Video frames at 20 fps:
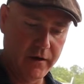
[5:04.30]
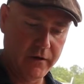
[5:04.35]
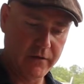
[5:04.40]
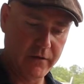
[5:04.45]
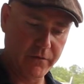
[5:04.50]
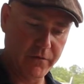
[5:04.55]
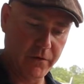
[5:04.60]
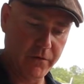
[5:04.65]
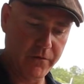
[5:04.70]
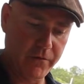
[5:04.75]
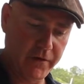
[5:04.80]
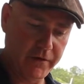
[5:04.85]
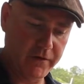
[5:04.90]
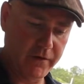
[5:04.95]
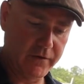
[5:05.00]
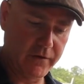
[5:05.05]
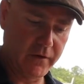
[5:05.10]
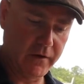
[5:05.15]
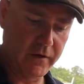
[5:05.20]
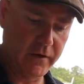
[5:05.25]
different
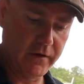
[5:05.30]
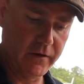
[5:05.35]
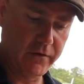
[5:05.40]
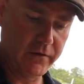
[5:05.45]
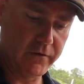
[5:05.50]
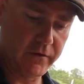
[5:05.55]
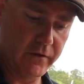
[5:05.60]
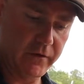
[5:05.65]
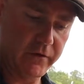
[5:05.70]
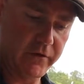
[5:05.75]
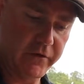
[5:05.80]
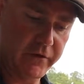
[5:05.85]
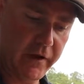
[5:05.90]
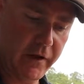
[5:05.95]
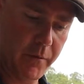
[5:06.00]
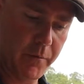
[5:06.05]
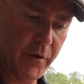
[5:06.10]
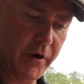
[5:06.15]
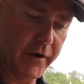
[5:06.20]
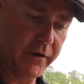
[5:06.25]
vintages and
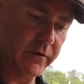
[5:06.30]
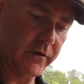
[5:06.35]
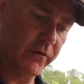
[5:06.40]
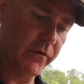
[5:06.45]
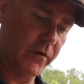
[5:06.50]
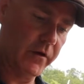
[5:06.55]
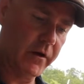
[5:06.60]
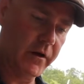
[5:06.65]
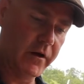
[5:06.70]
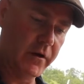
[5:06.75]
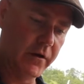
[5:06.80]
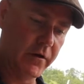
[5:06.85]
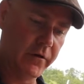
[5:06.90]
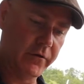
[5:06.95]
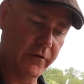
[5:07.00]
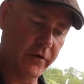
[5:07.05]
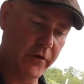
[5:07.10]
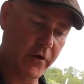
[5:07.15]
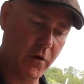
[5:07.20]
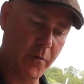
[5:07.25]
celebrate different
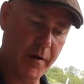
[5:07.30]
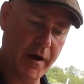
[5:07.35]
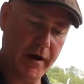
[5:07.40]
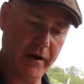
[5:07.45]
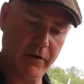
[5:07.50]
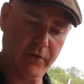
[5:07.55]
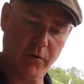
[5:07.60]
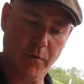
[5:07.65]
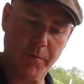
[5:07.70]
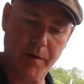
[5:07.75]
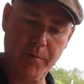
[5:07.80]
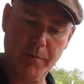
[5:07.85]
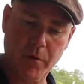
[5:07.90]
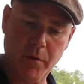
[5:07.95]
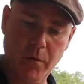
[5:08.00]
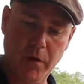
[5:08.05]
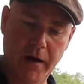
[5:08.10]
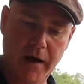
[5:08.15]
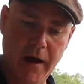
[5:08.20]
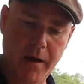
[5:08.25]
years and go back and remember
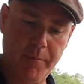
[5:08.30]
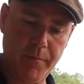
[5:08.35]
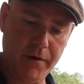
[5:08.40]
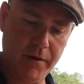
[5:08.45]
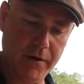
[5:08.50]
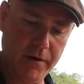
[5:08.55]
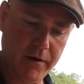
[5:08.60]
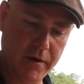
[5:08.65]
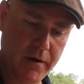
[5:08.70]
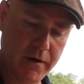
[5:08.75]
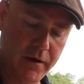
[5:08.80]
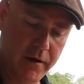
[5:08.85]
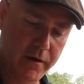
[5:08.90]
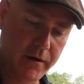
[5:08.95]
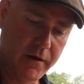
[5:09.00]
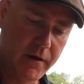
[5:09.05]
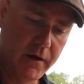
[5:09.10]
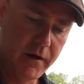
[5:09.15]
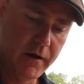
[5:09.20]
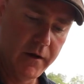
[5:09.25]
what happened in
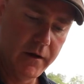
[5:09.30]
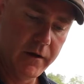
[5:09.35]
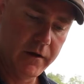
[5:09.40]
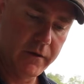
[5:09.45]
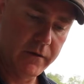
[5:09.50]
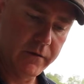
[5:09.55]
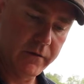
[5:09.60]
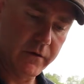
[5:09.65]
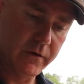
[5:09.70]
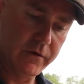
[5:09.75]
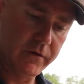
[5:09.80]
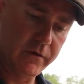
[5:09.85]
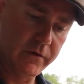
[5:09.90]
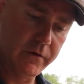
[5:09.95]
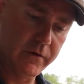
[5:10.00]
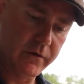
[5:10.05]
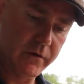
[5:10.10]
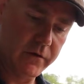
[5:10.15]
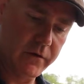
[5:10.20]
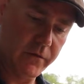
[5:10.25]

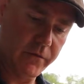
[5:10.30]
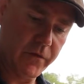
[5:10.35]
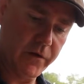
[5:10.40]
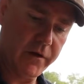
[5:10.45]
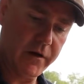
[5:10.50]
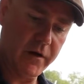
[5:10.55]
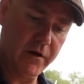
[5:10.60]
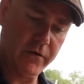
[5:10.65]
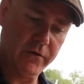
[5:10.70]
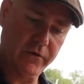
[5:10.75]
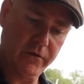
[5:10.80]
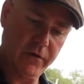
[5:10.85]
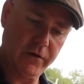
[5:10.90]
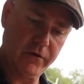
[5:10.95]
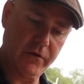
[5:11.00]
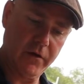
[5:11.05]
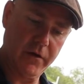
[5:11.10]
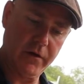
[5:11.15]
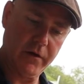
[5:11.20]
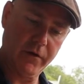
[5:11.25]
the different years that
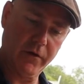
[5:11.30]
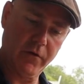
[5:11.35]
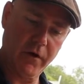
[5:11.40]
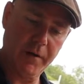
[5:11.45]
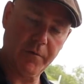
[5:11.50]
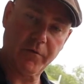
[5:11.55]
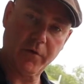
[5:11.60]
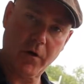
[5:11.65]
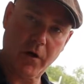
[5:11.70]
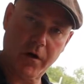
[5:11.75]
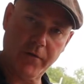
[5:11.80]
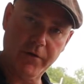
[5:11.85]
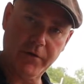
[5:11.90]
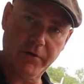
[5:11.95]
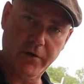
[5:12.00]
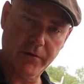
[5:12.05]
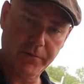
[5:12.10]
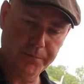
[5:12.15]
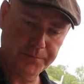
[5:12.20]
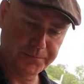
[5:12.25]
the grapes were
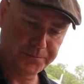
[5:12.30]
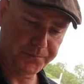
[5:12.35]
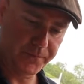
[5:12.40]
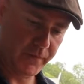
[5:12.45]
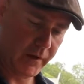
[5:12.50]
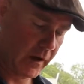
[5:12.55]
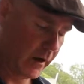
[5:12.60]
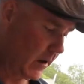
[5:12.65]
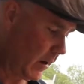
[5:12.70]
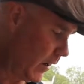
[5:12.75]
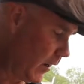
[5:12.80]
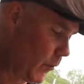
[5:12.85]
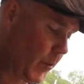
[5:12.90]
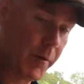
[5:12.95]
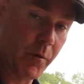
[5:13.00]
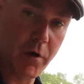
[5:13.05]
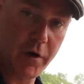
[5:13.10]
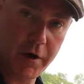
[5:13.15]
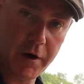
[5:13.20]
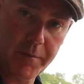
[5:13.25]
harvested. We
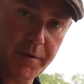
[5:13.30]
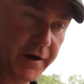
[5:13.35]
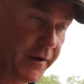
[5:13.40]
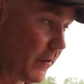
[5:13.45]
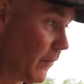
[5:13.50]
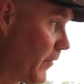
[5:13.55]
were going to be in the